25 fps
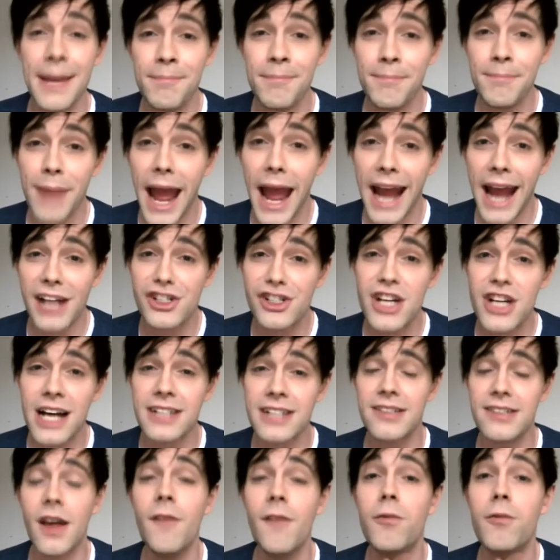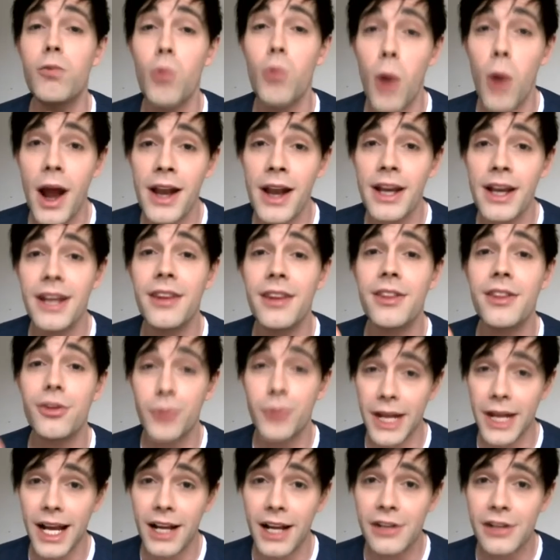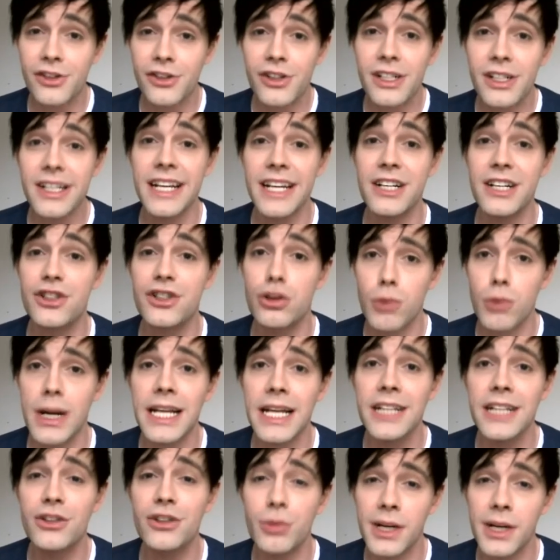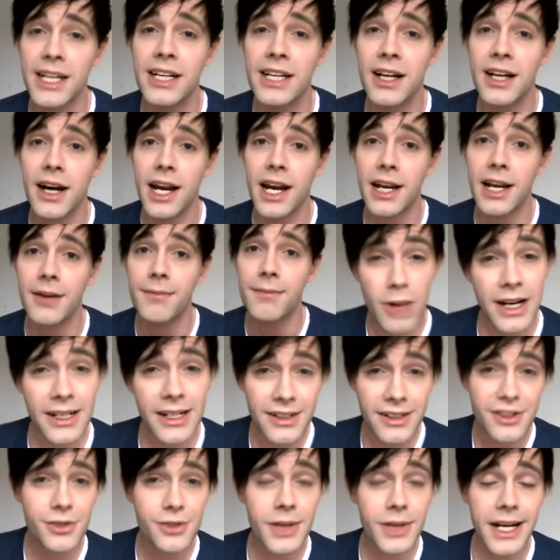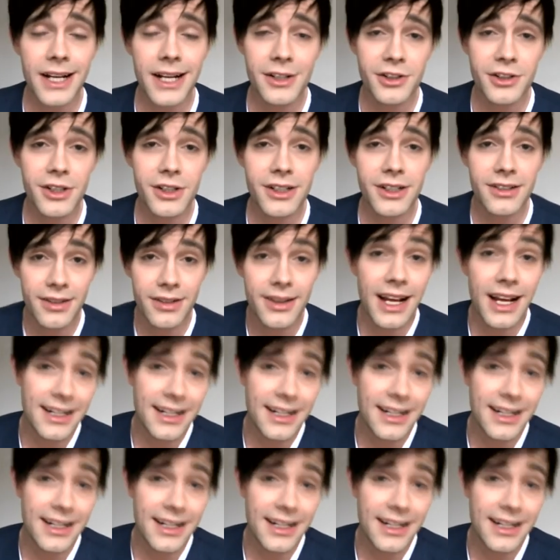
impact chance of 1 in 300 in 2029. 1 in 300?